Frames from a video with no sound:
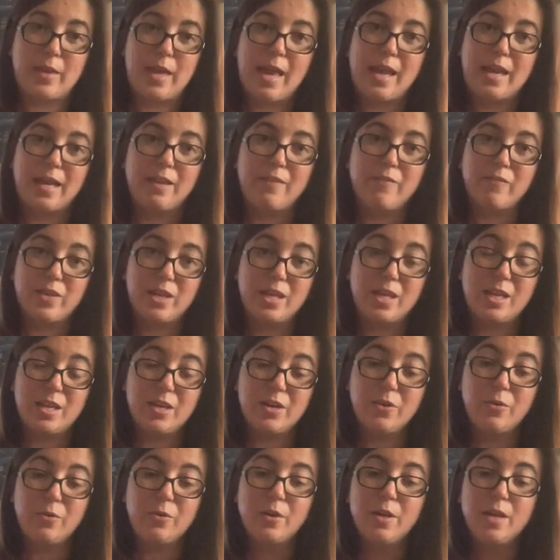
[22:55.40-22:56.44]
planning
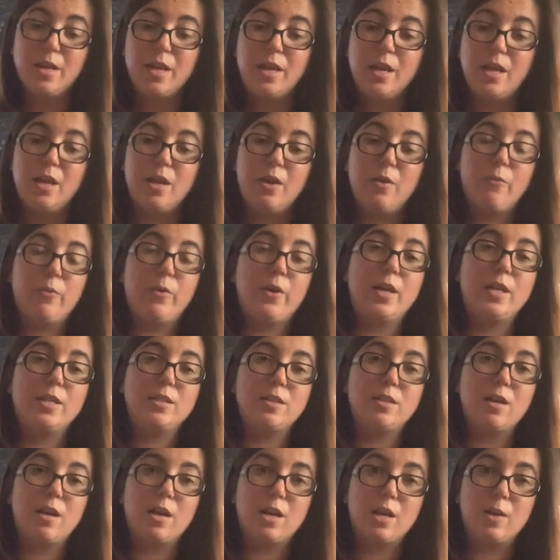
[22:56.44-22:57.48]
video, where I
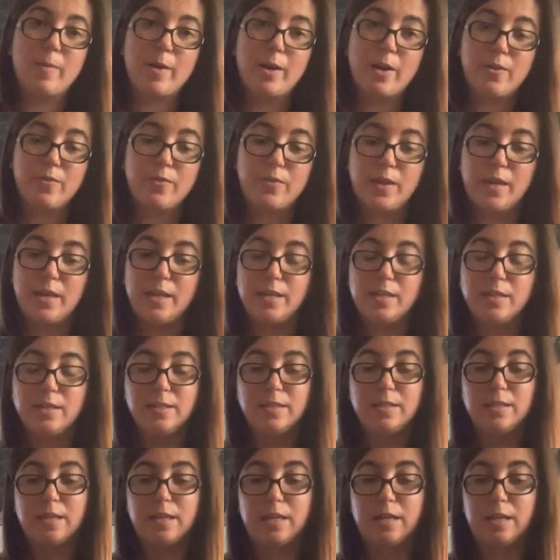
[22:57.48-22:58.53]
talk about
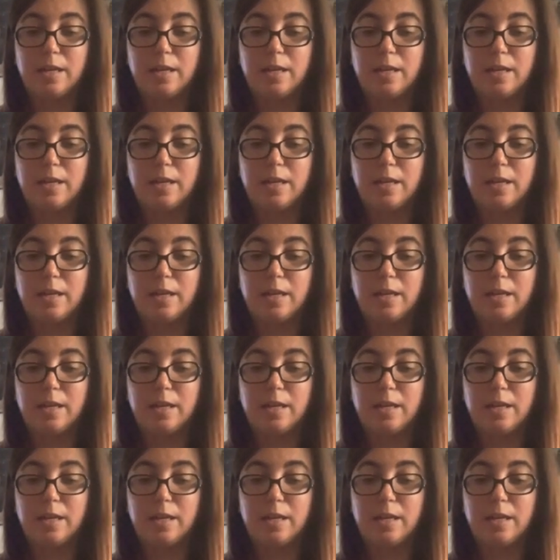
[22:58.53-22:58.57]
things.